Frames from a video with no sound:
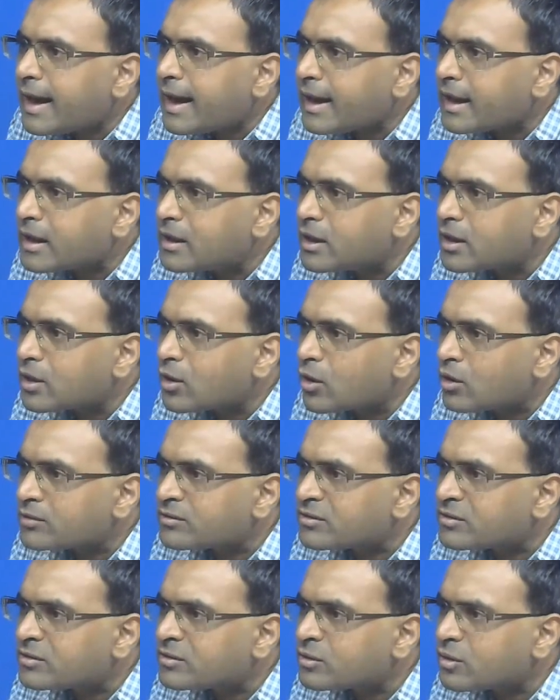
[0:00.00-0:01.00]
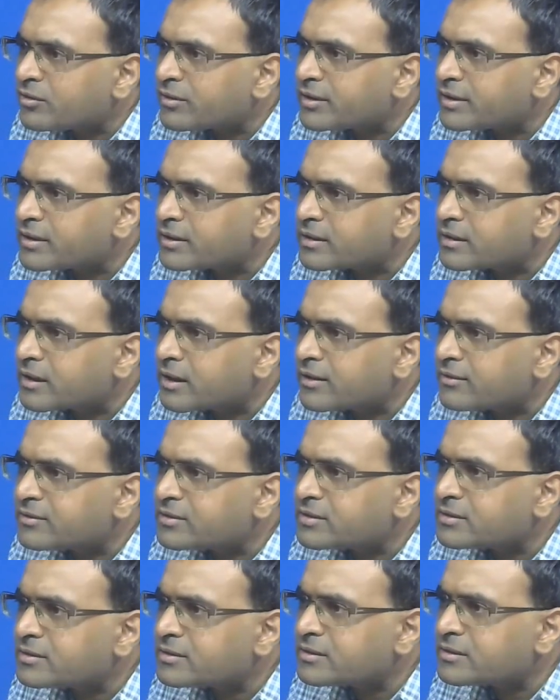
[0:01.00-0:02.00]
Ailerons of
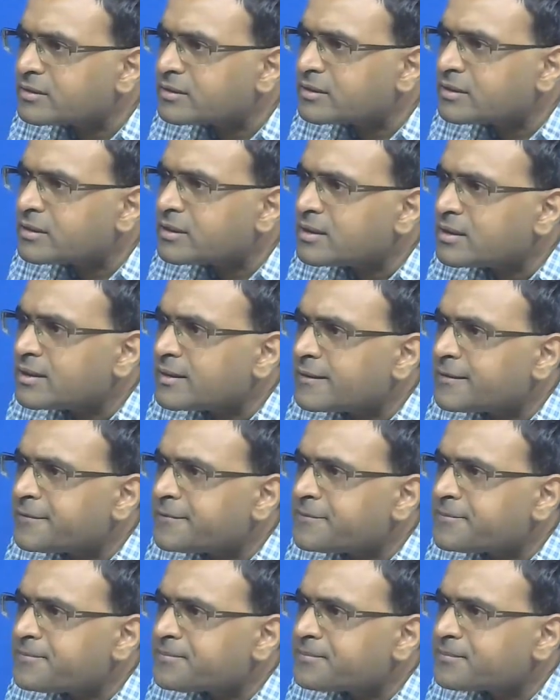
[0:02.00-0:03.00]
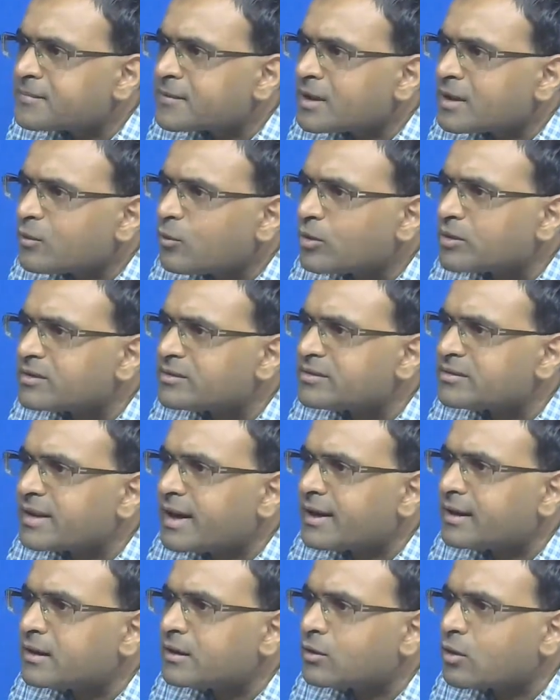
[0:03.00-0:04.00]
aircraft. What is this
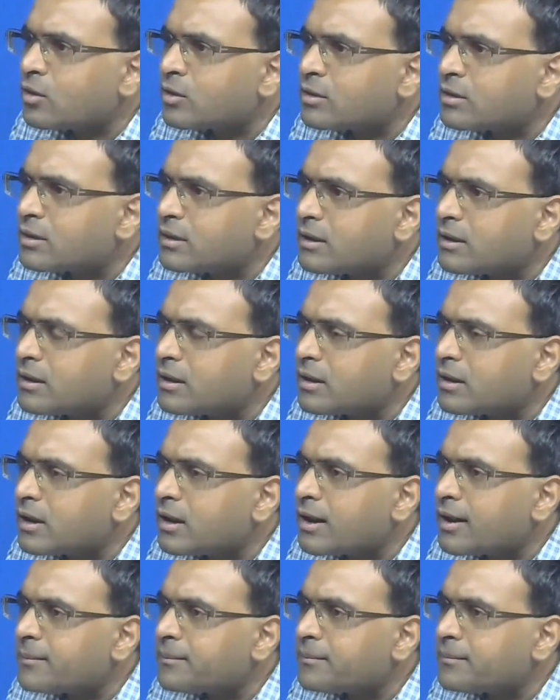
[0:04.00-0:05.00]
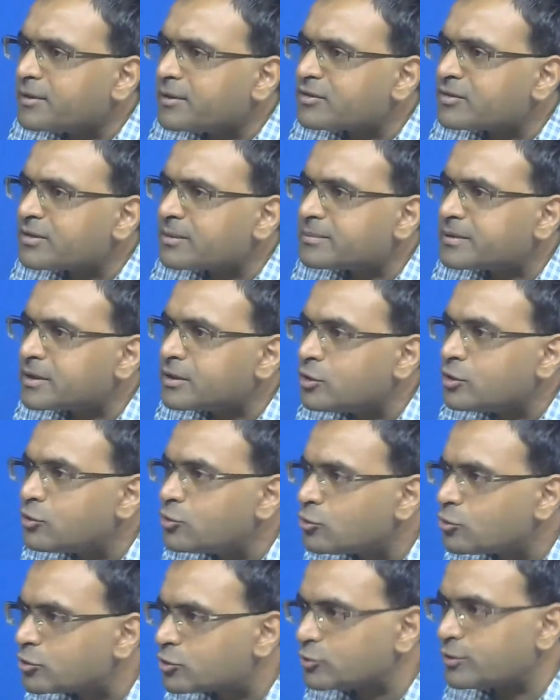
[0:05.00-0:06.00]
aileron? Is something
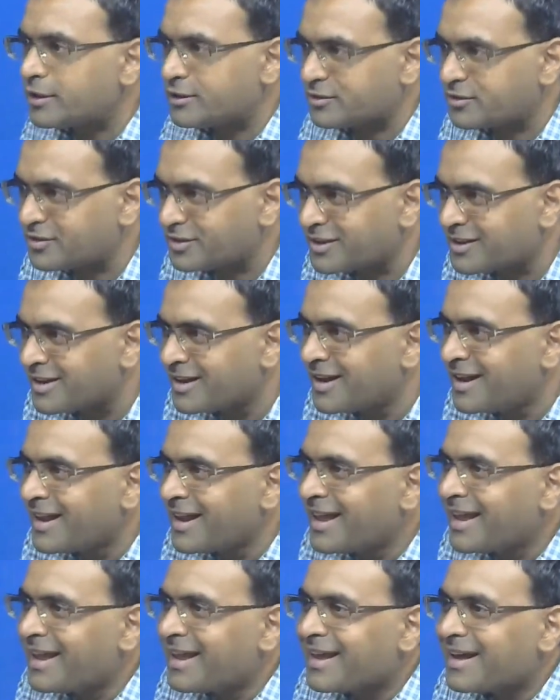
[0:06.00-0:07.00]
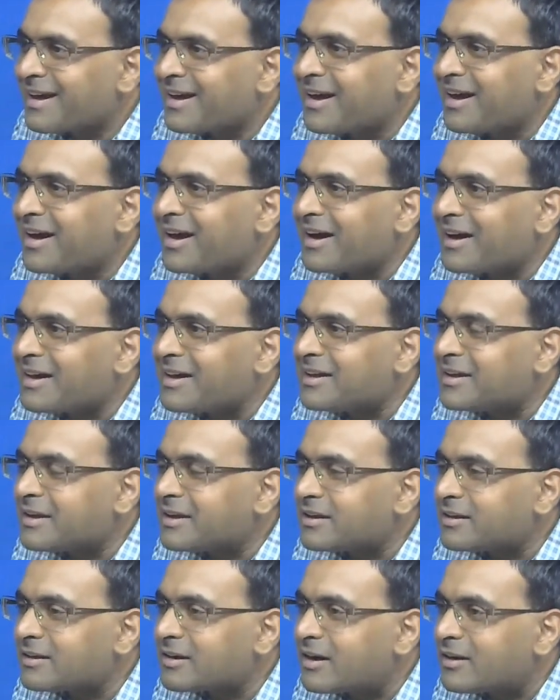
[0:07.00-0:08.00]
new to us in
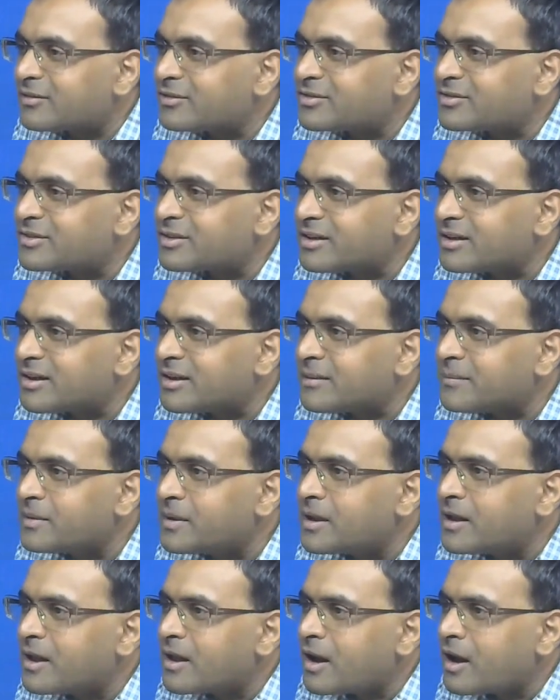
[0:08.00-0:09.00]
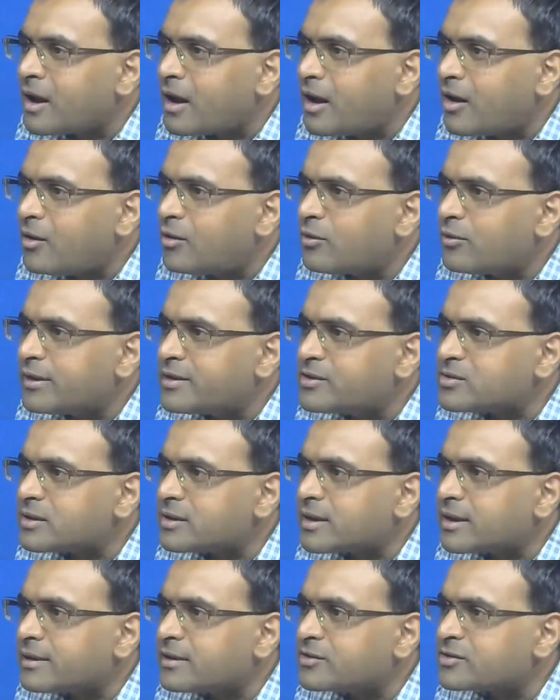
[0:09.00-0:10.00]
aircrafts. How
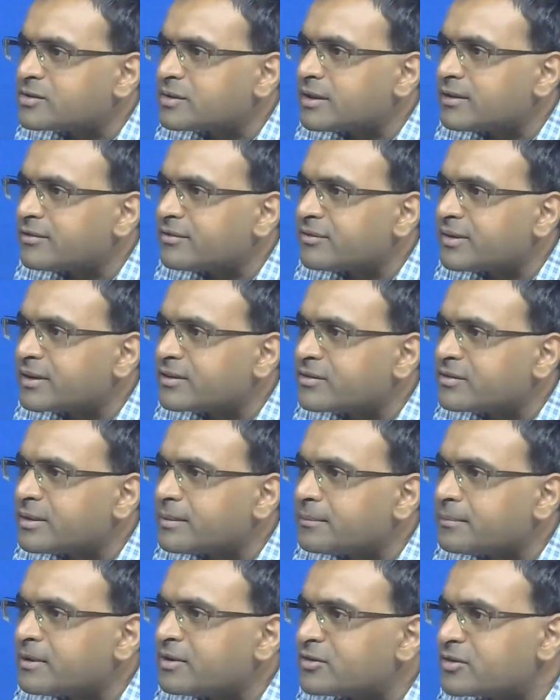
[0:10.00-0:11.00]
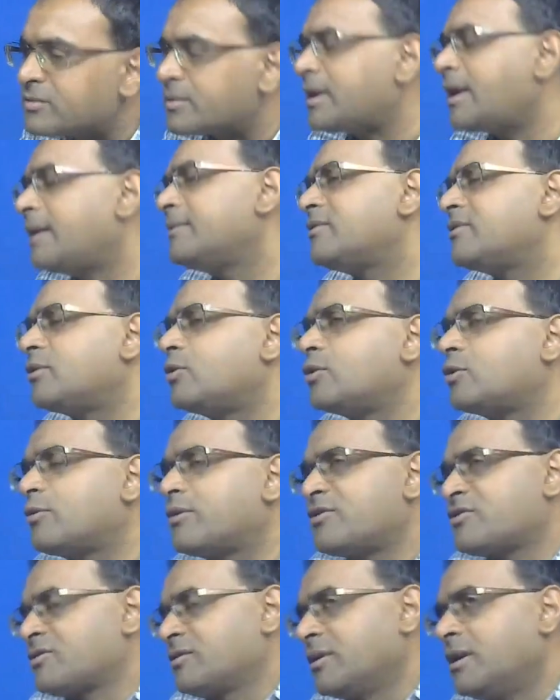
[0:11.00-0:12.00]
initial condition affects the impulses? Yeah, this is a good
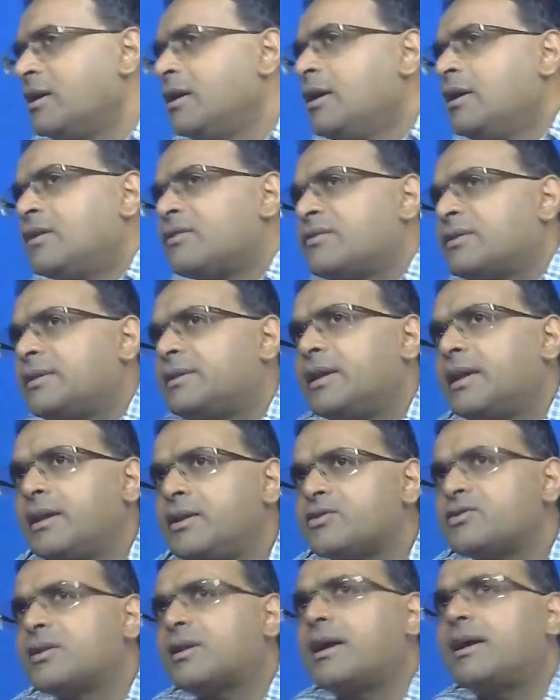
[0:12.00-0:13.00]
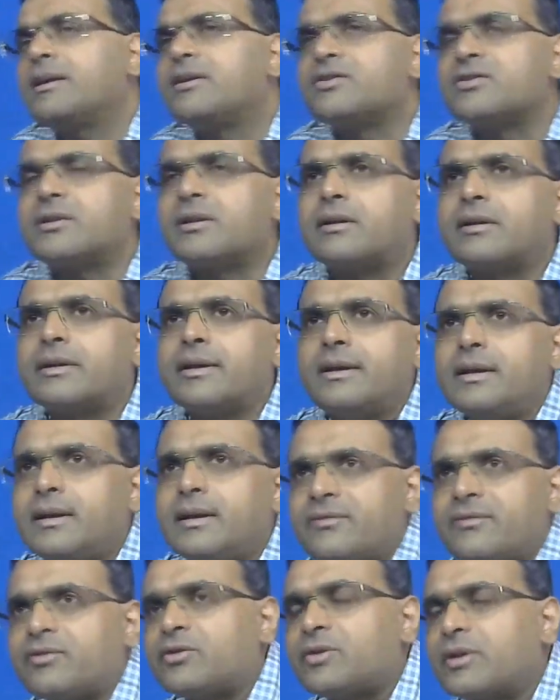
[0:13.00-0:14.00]
question. See, the initial condition
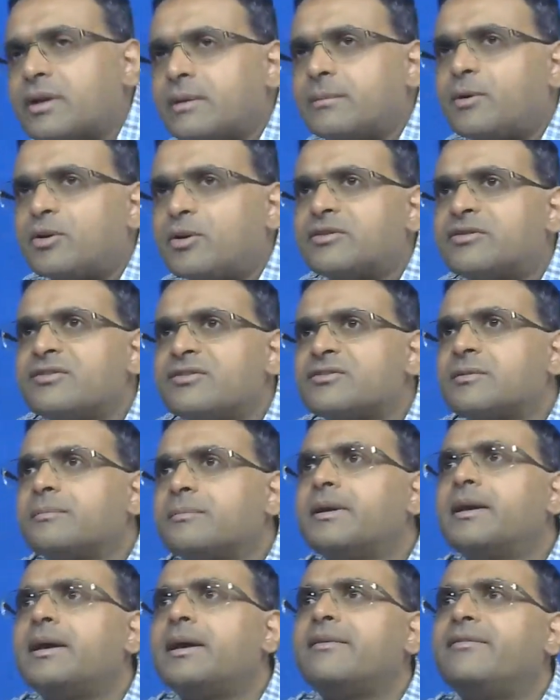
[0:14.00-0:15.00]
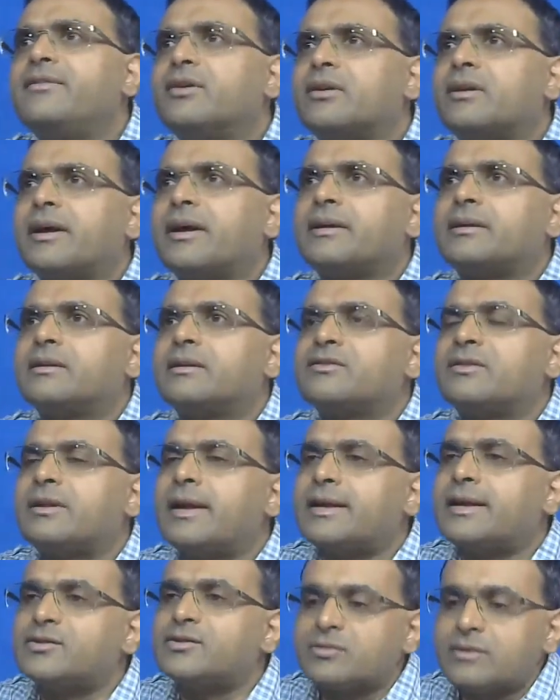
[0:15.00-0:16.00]
really, if you think about system behavior, right, it is a
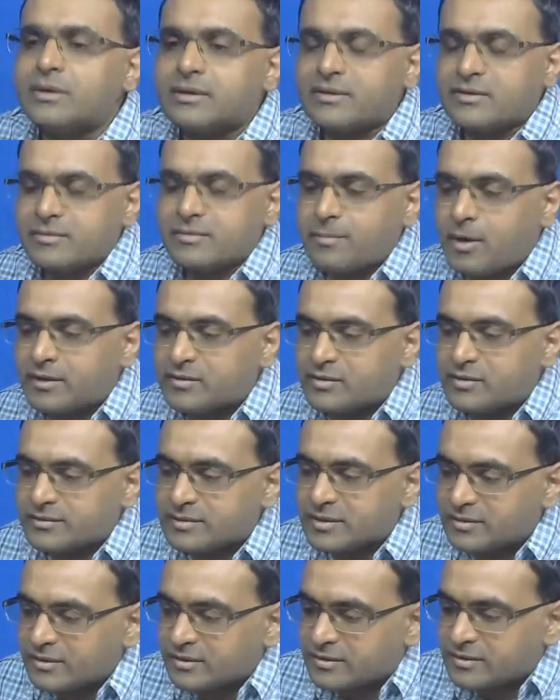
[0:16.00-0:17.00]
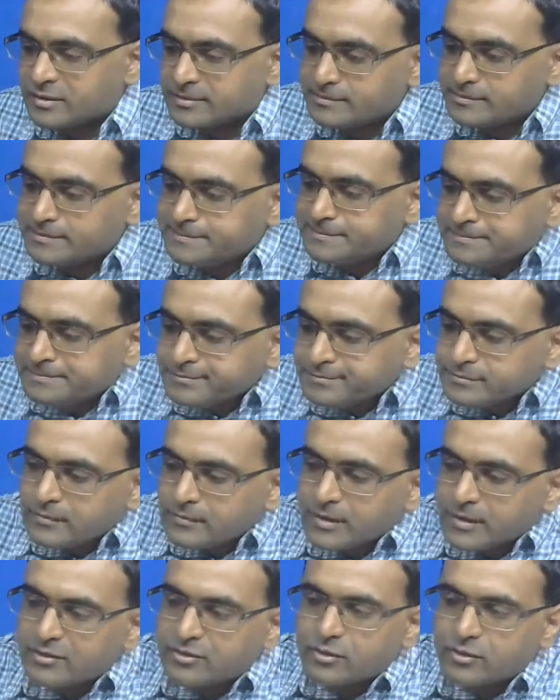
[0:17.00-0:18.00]
natural response of the system.
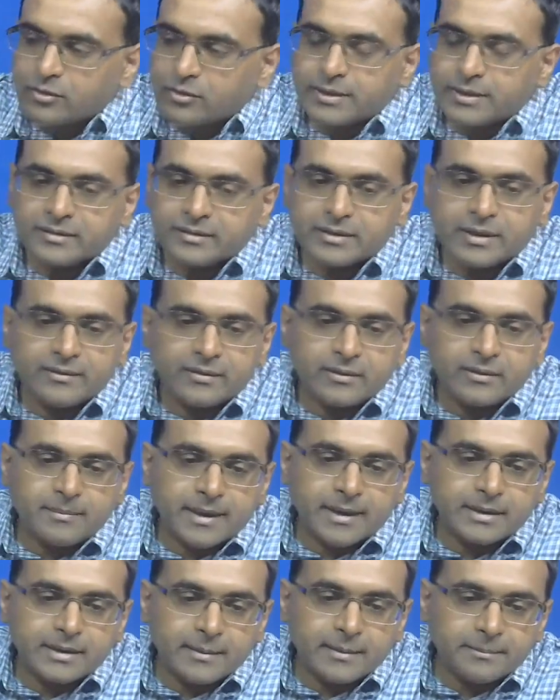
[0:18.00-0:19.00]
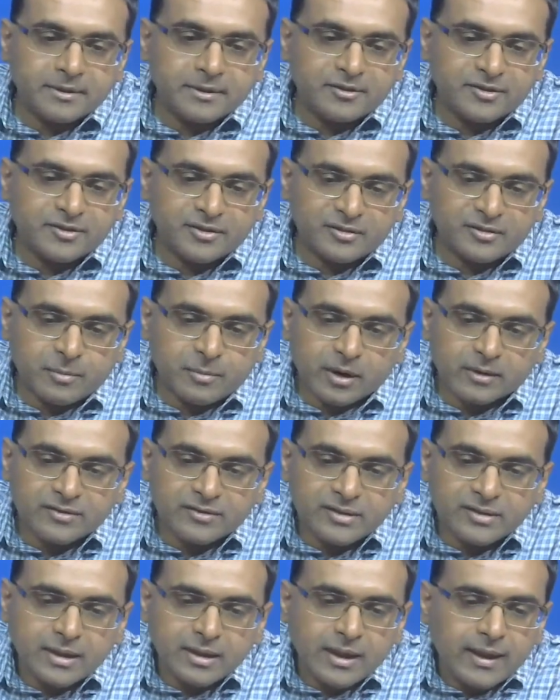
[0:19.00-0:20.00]
So that is given by the impulse
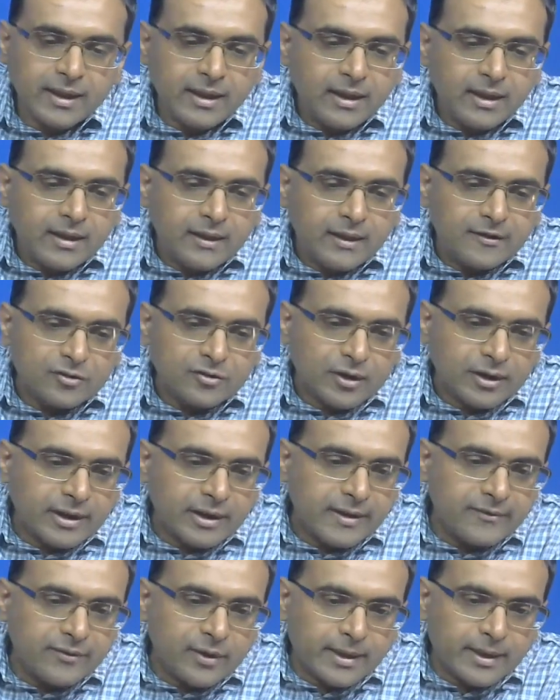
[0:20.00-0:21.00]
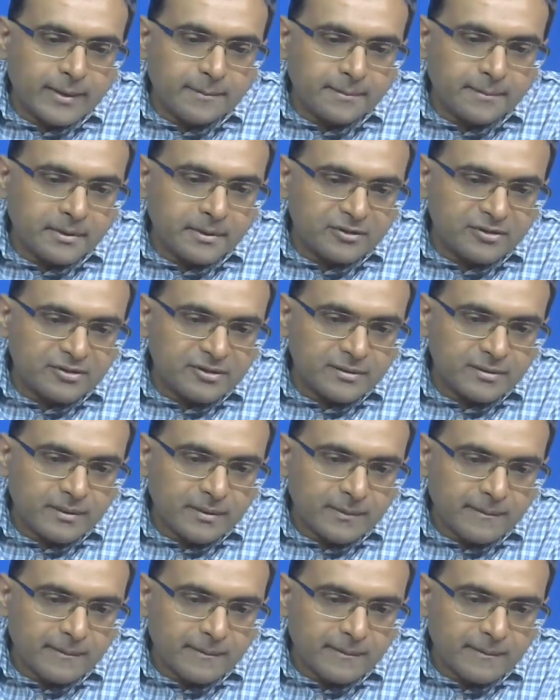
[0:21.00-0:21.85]
response. So I give you an impulse